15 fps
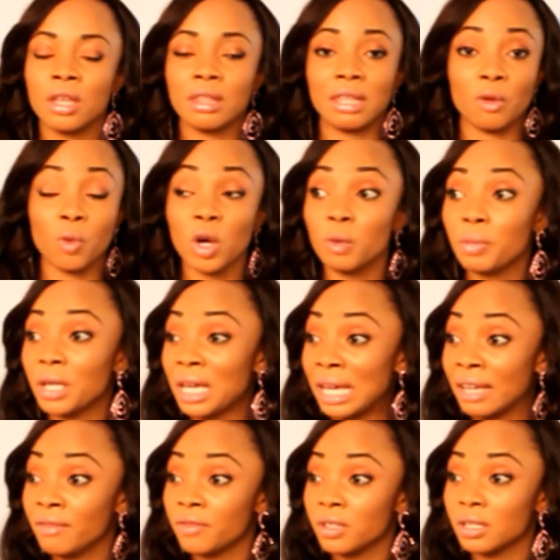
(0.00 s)
They're well
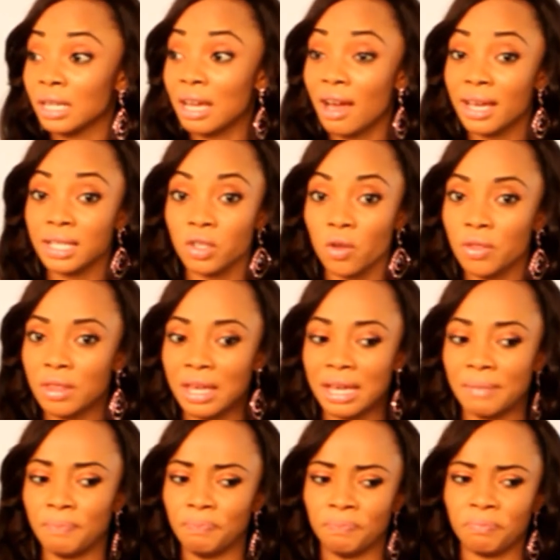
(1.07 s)
behaved. The guys on
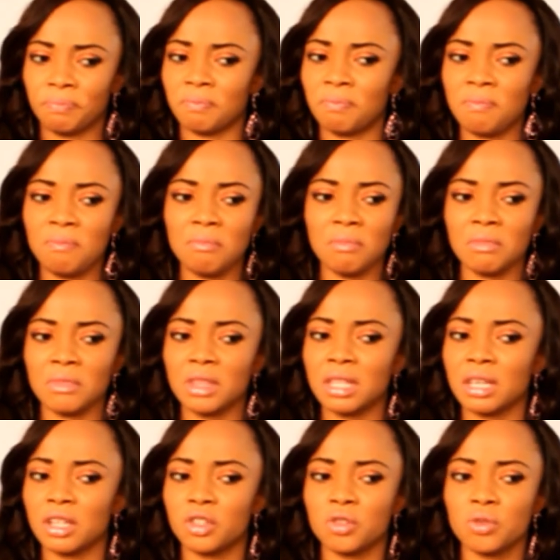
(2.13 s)
there,
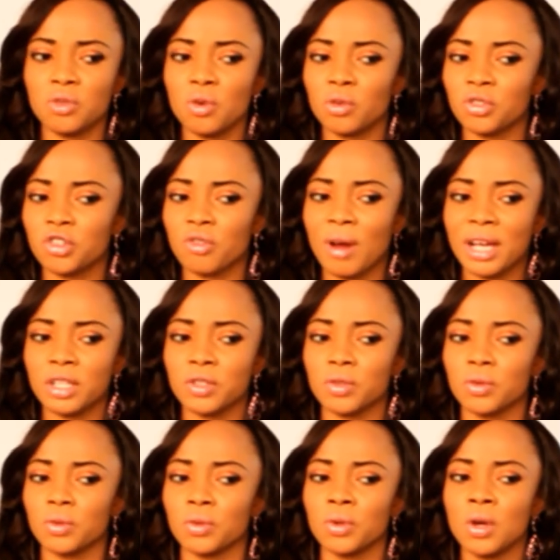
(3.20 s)
they do not try
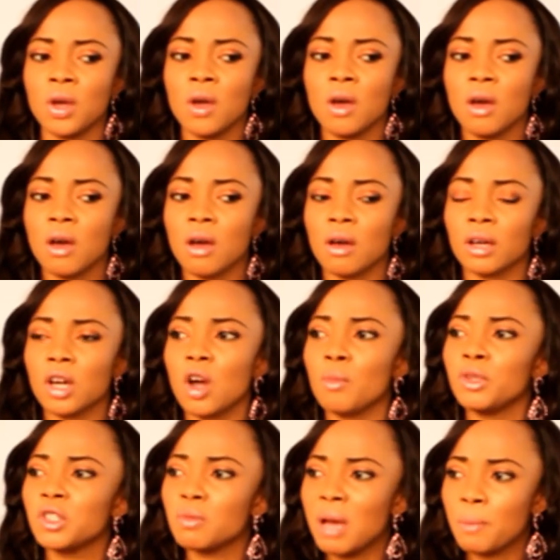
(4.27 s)
to come
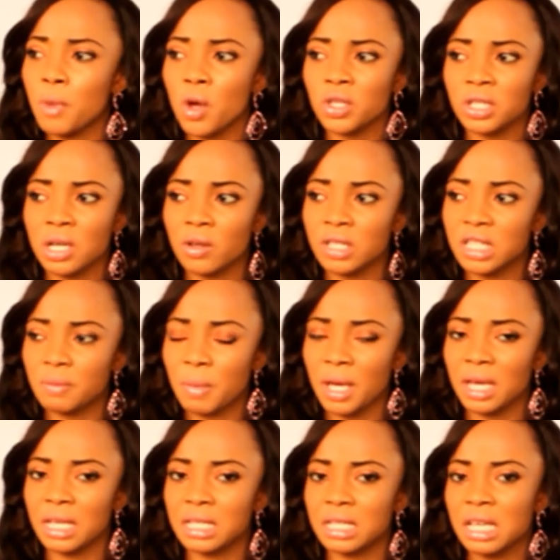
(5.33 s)
into my personal
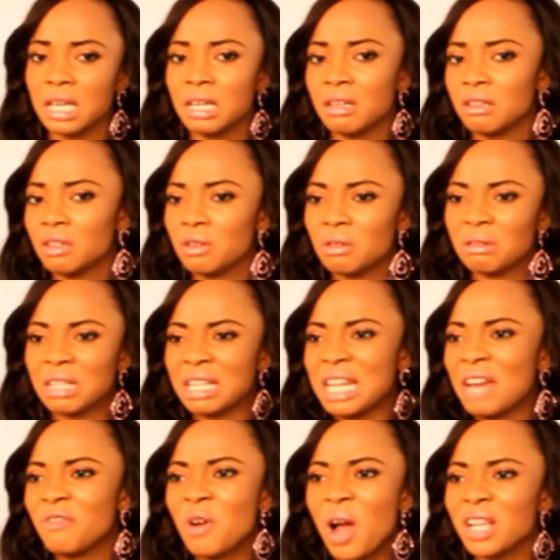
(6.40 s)
space. You know, they
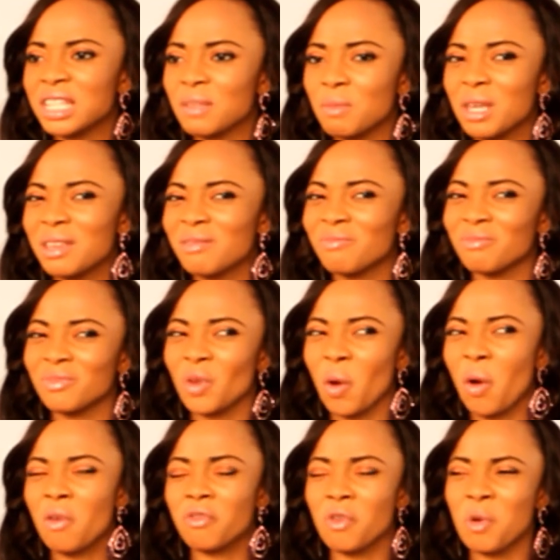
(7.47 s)
never ask me
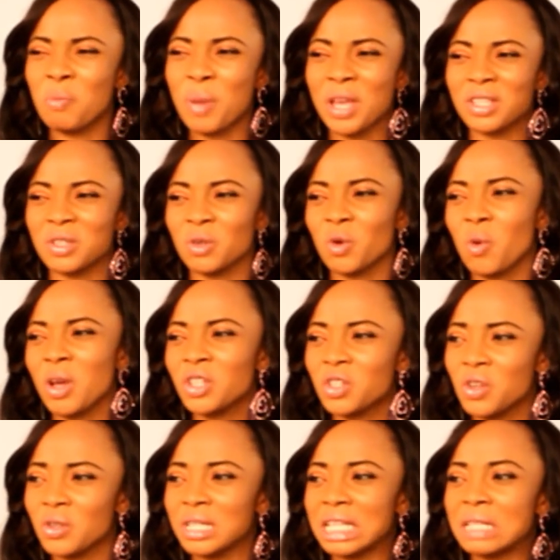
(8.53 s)
off or personal
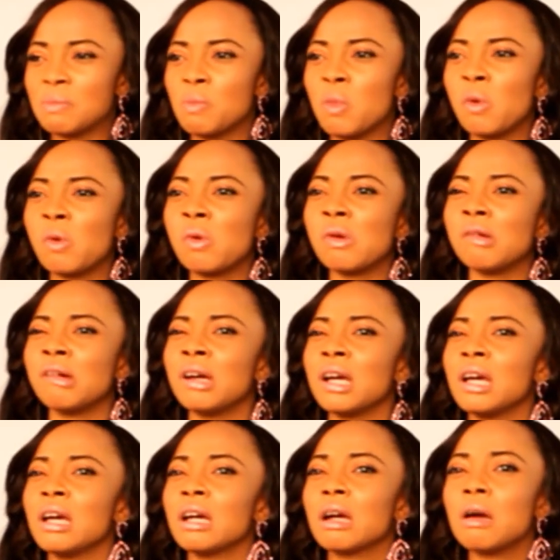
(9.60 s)
questions. It's more
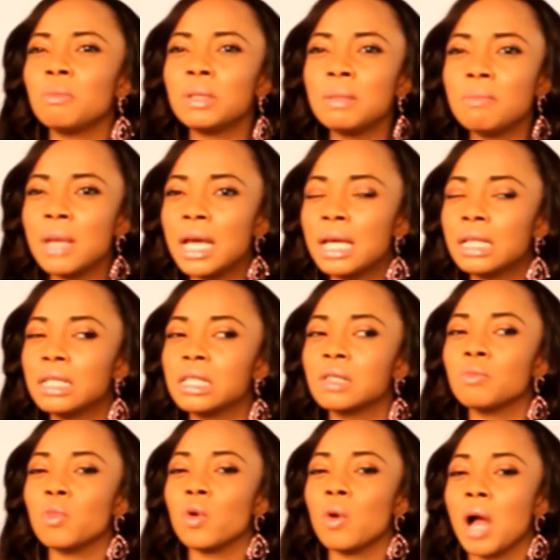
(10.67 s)

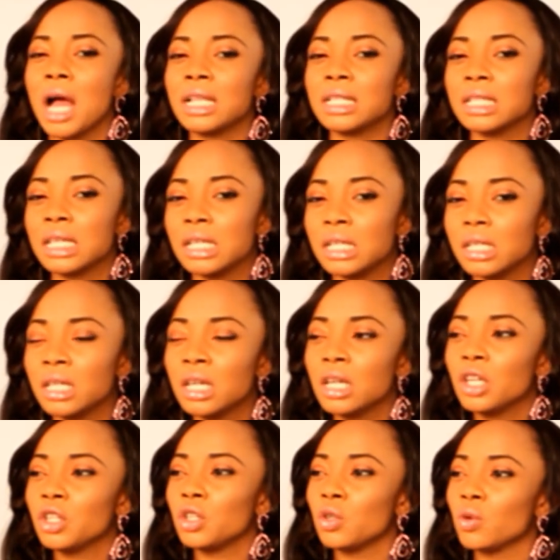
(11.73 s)
compliments, more asking,
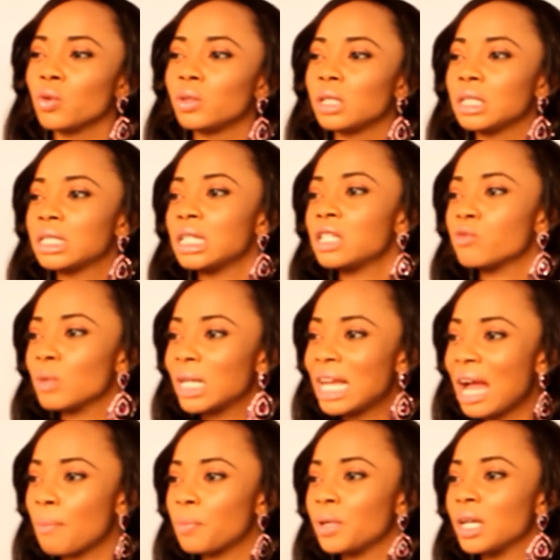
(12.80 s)
you know, is this really
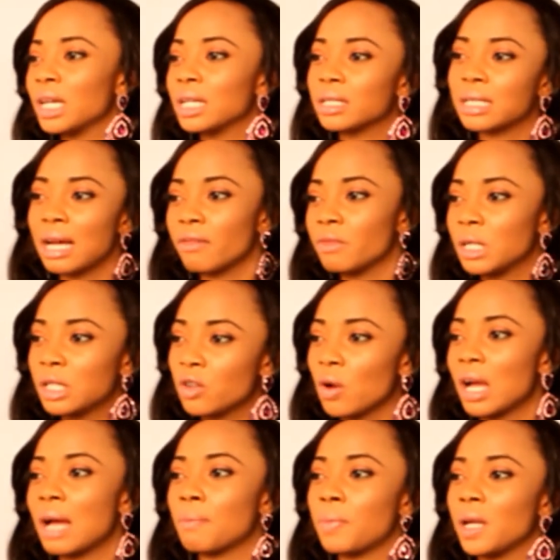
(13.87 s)
happening? Is that really
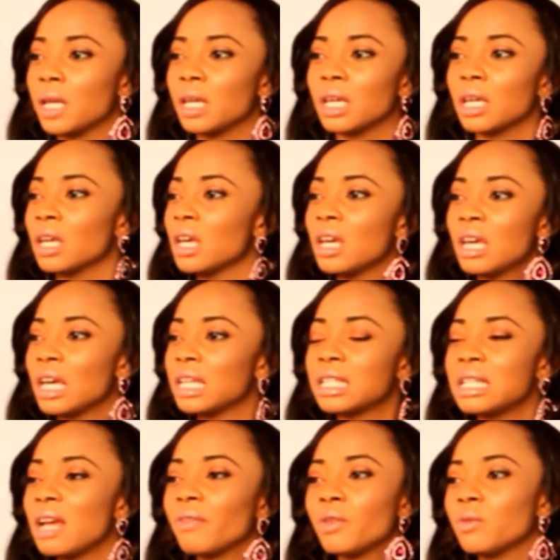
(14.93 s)
not happening?
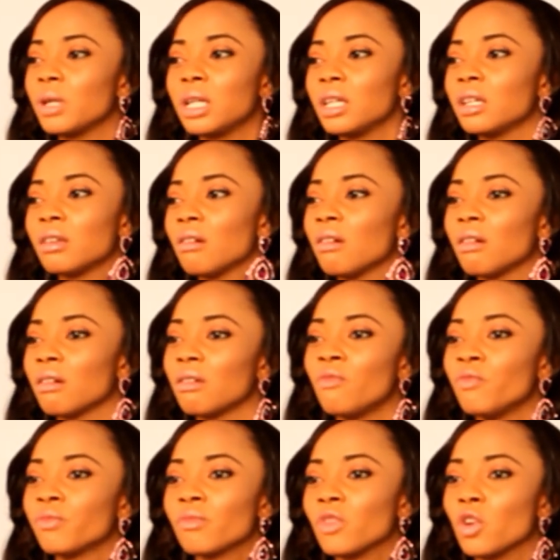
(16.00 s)
It's never really,
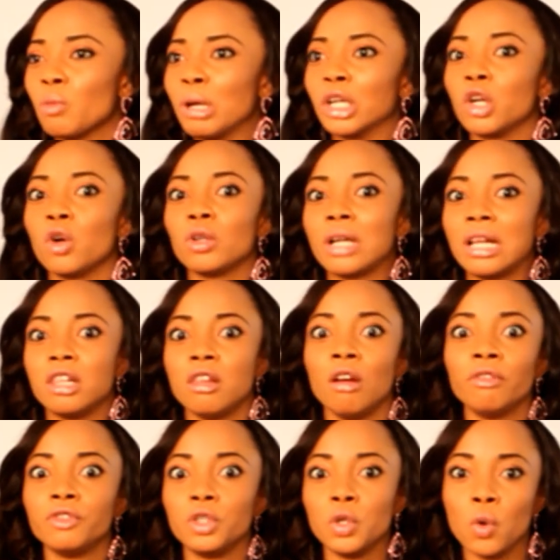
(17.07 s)
oh my God, I
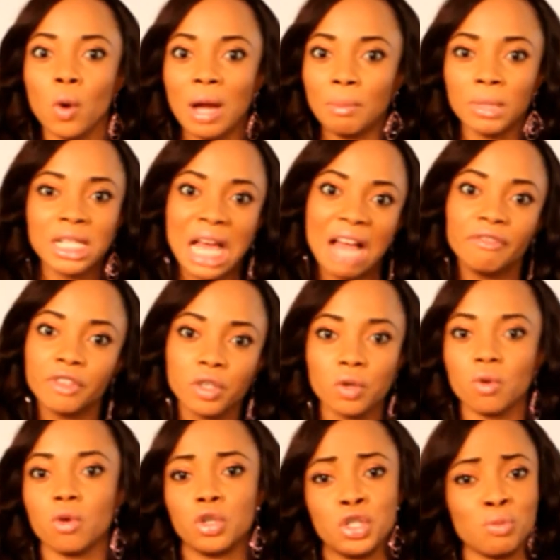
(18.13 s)
love you, or I must have
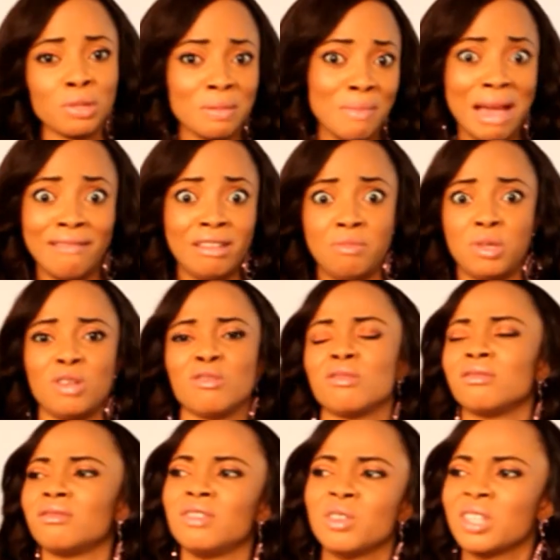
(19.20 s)
you, or you must marry me.
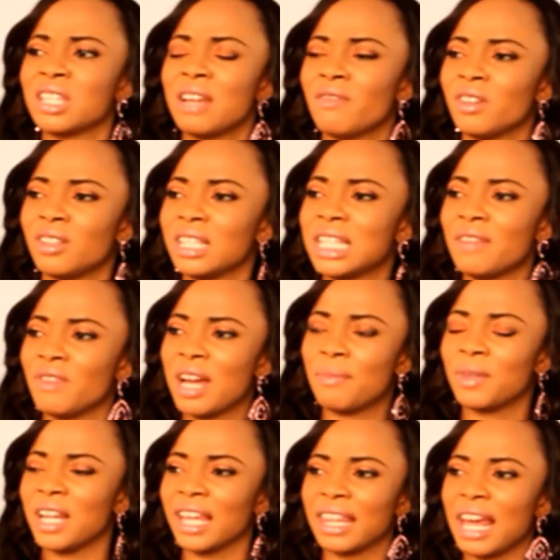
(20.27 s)
It's never
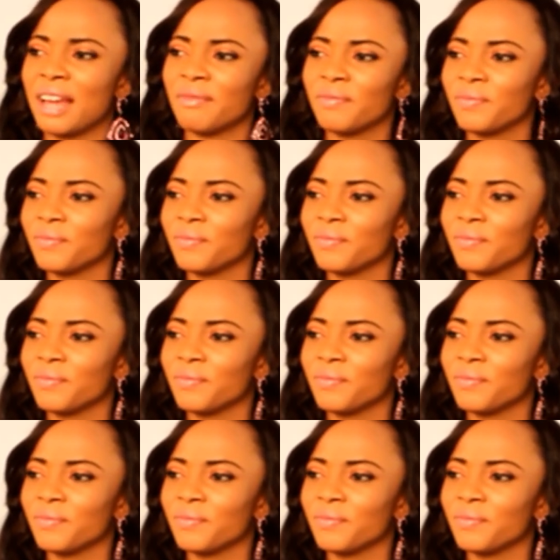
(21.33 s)
happened like that.